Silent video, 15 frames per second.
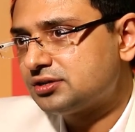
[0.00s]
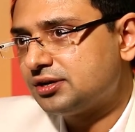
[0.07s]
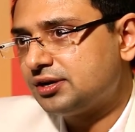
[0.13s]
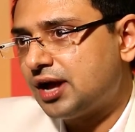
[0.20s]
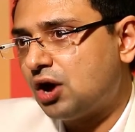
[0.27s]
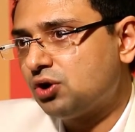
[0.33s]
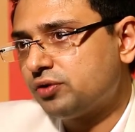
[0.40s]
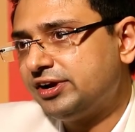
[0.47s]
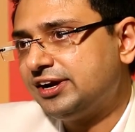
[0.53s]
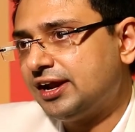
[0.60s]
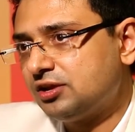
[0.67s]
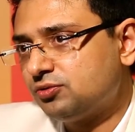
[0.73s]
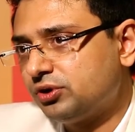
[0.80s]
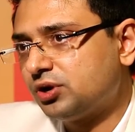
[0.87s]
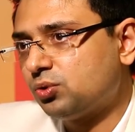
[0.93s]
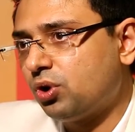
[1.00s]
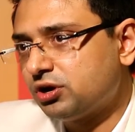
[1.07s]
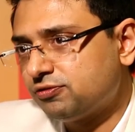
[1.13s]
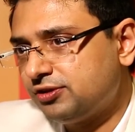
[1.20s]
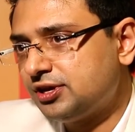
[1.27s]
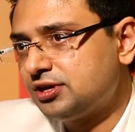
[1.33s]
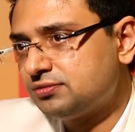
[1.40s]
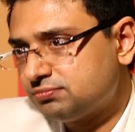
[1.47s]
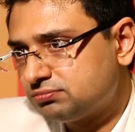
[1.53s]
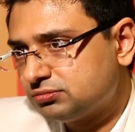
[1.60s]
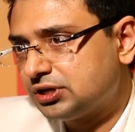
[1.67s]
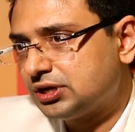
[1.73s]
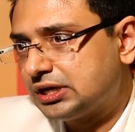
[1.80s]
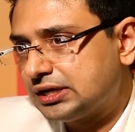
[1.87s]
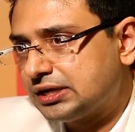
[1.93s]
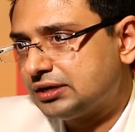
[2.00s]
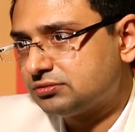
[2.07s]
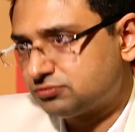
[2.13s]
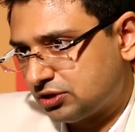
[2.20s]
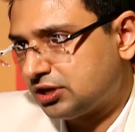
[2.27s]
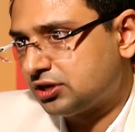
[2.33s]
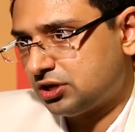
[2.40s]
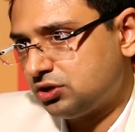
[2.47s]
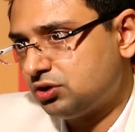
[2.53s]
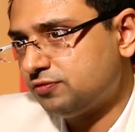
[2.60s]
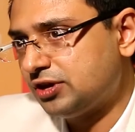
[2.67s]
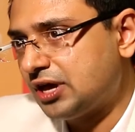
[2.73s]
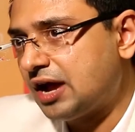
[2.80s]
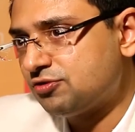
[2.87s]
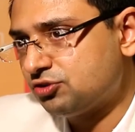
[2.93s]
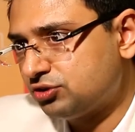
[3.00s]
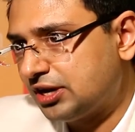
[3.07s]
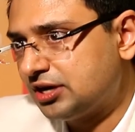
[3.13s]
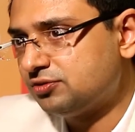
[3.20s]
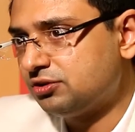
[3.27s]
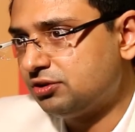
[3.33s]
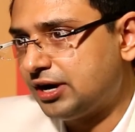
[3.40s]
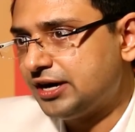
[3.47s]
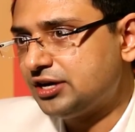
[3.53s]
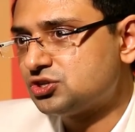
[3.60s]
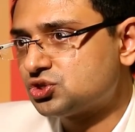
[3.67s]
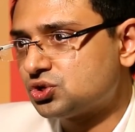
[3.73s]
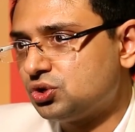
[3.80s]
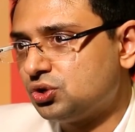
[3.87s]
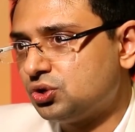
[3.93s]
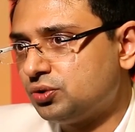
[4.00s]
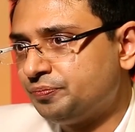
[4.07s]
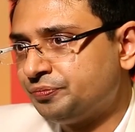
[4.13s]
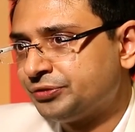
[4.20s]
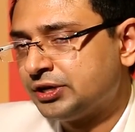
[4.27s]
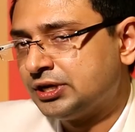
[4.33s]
And how do we deliver what we think, you know, we have to deliver, right? So